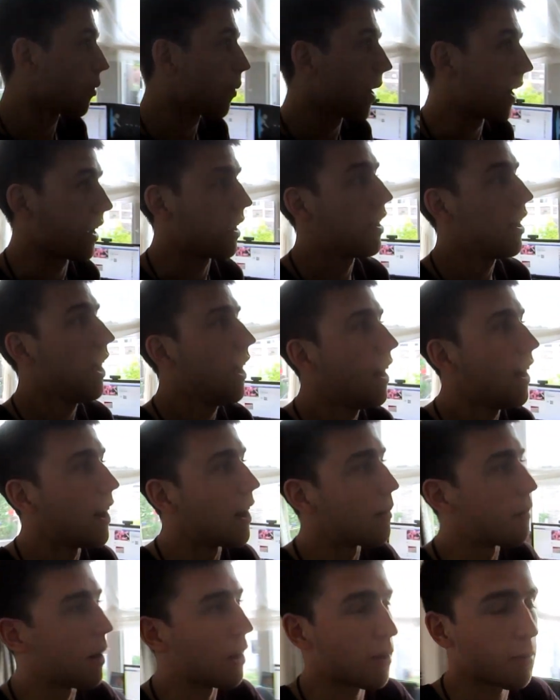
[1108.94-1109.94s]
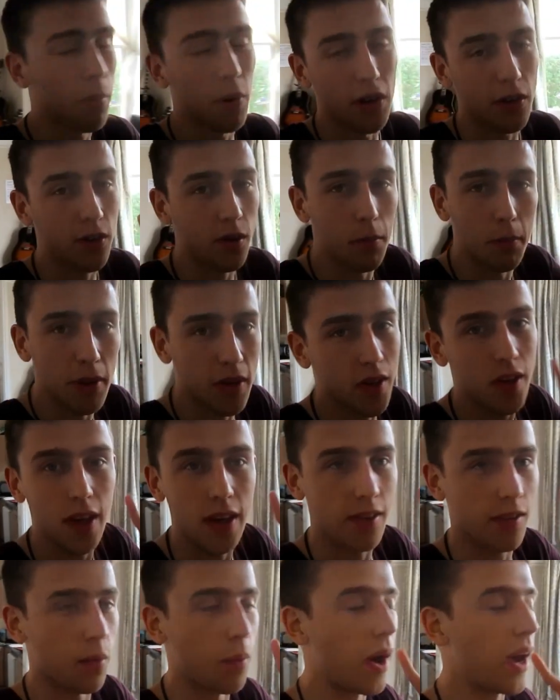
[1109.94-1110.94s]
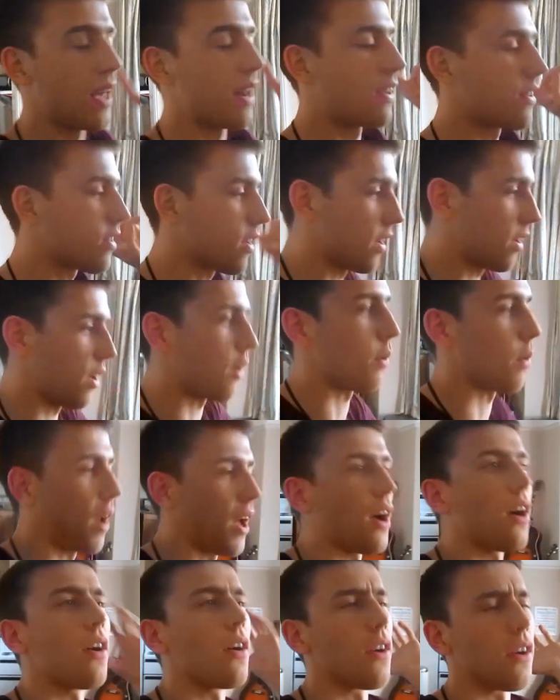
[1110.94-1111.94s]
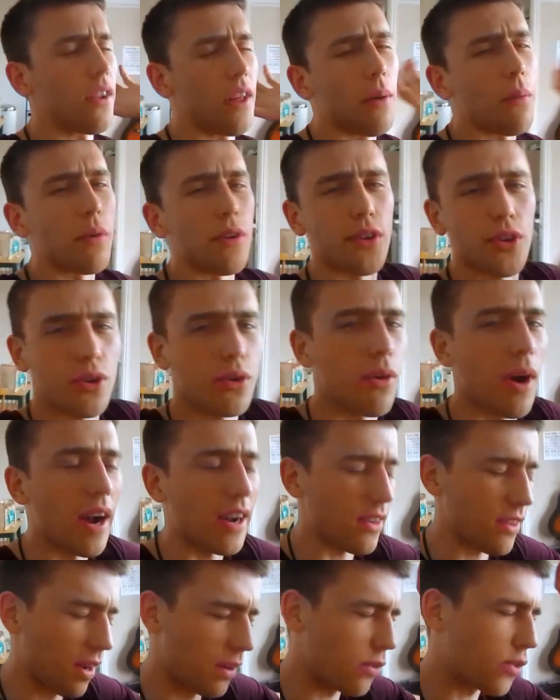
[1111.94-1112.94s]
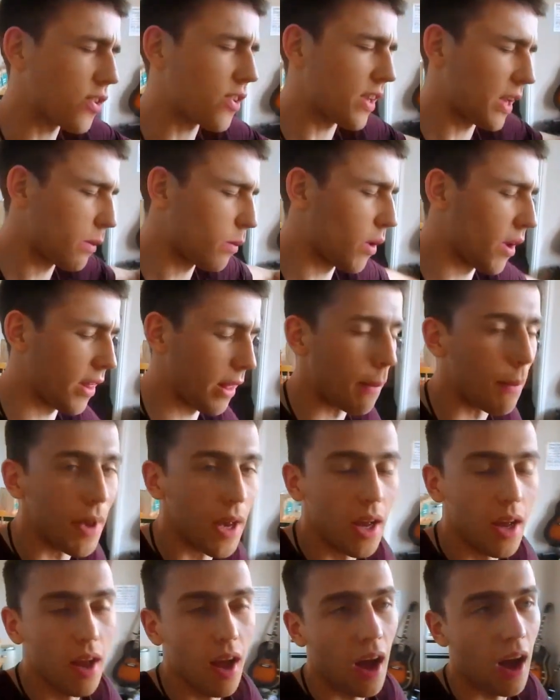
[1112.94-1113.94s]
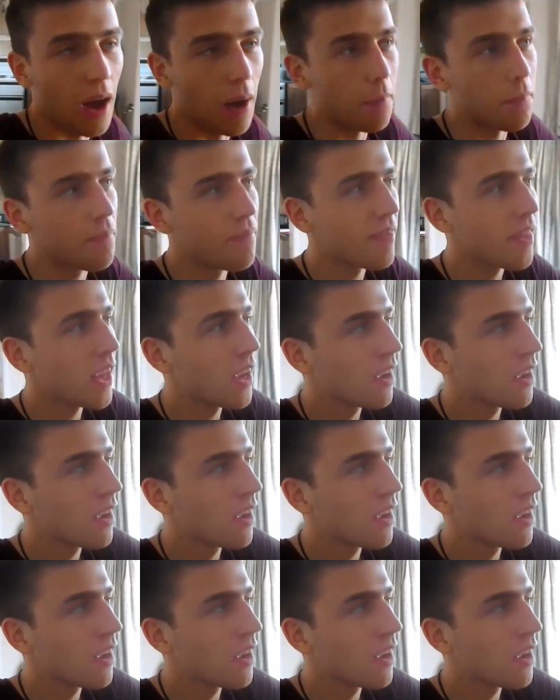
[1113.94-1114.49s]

away. And I was putting some biscuits away, and as you do, like, oh, that one's cracked, I'll just eat one of them.